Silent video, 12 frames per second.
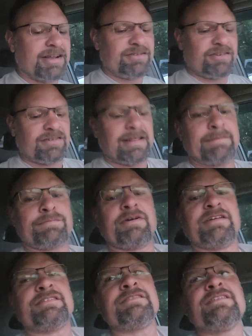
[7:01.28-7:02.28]
not just
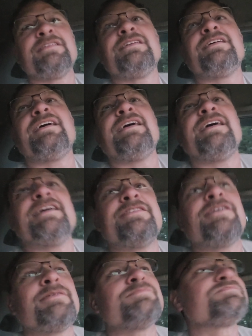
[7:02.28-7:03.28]
life-threatening.
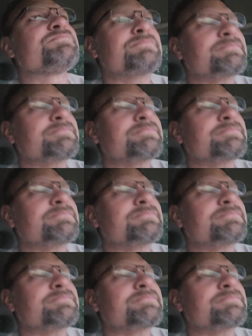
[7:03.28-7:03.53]
And um,